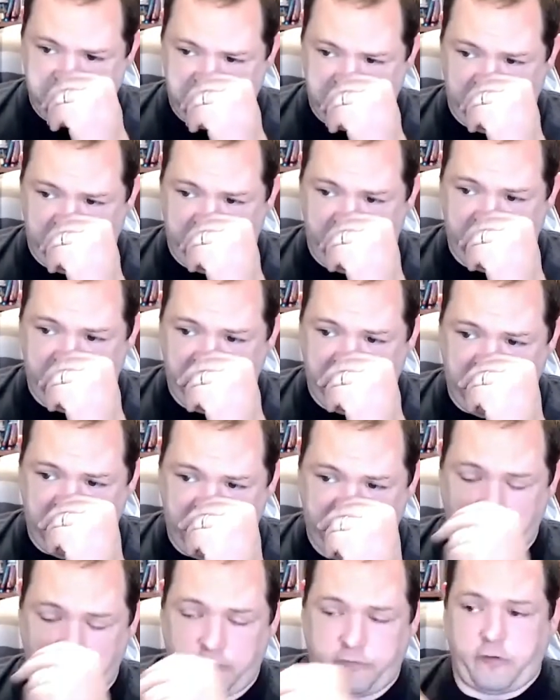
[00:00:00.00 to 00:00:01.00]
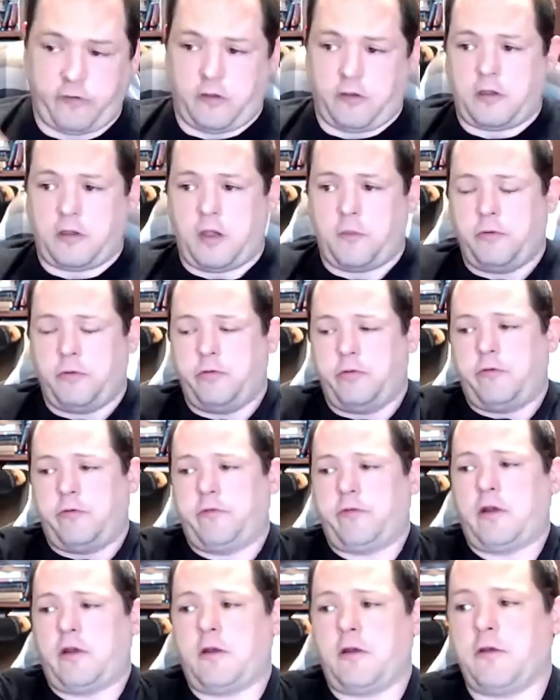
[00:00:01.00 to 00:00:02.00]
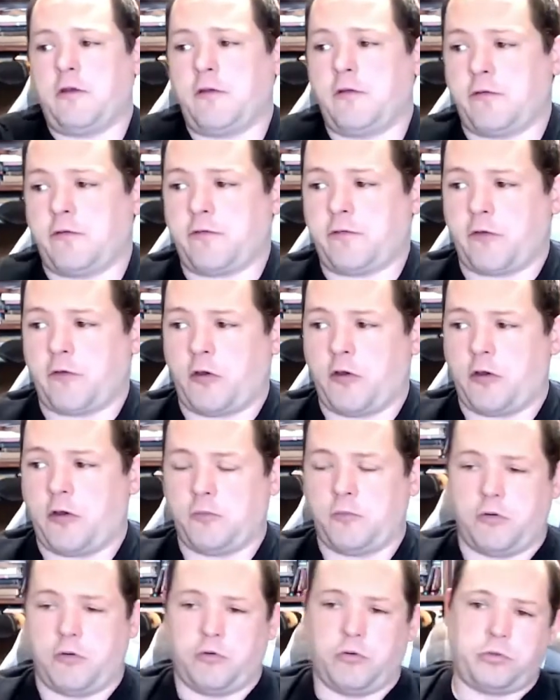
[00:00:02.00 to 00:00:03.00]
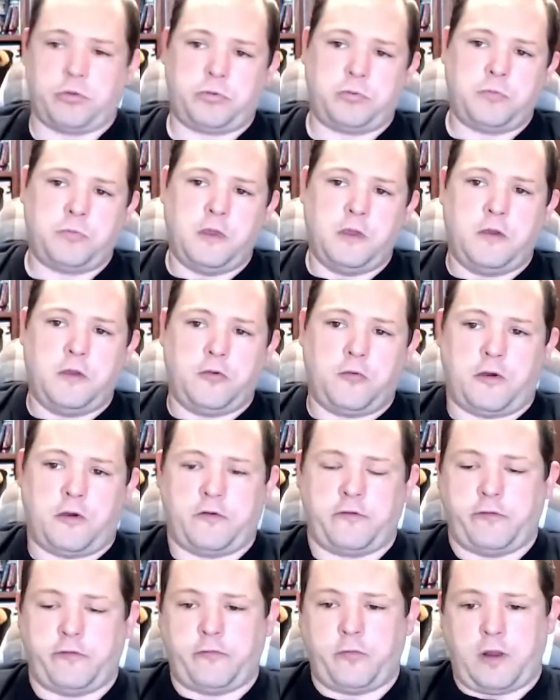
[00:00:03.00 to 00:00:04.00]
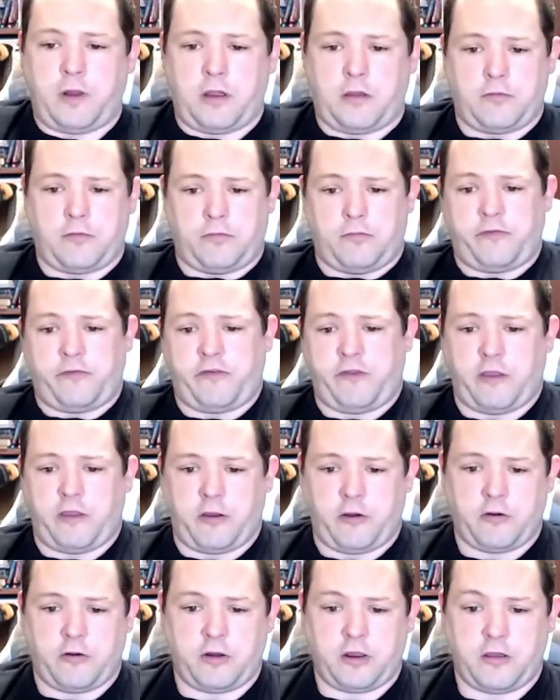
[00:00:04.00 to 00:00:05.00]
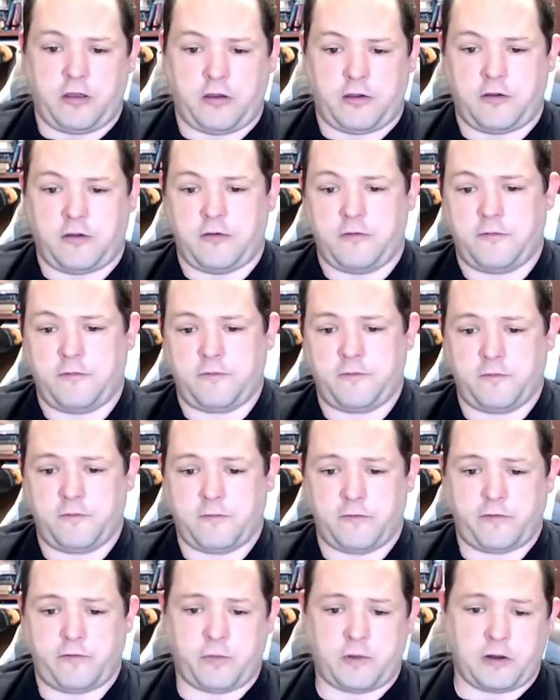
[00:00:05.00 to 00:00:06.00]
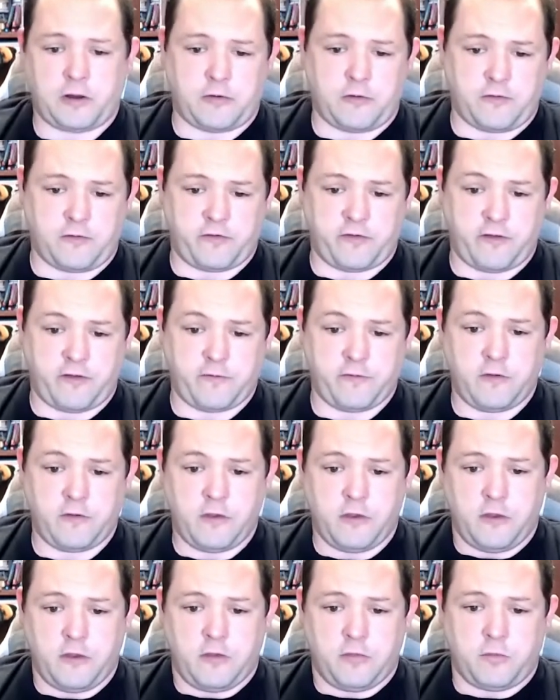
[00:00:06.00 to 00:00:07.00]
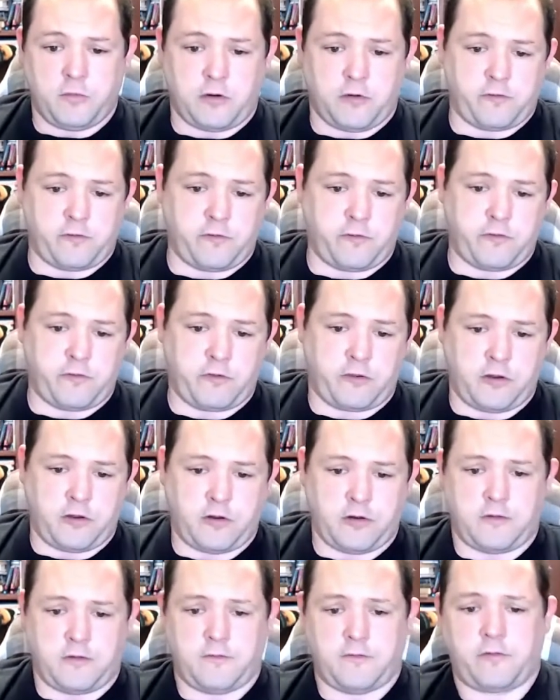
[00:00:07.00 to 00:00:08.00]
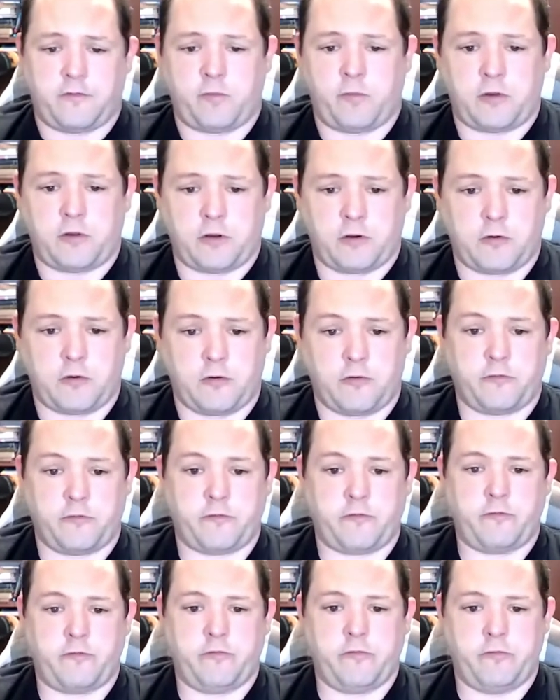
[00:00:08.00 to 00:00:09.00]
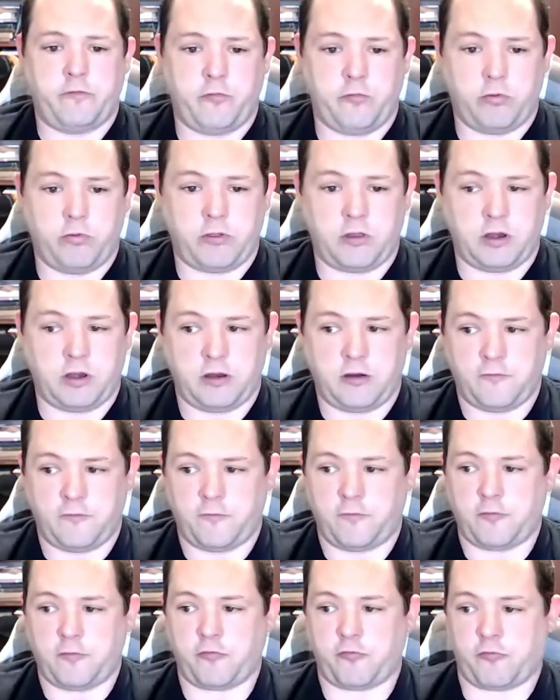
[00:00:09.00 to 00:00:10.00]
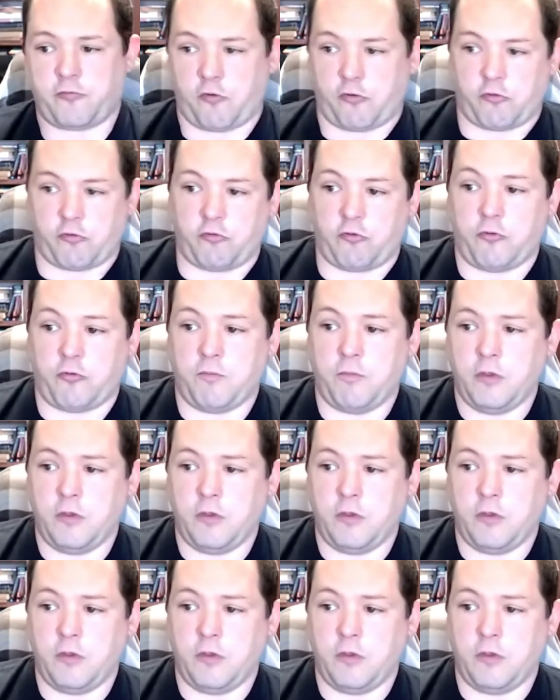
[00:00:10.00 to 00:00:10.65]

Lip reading: the SIG covers a couple of those areas on both questions around security of Spinnaker itself, but also security of Spinnaker's tooling and infrastructure.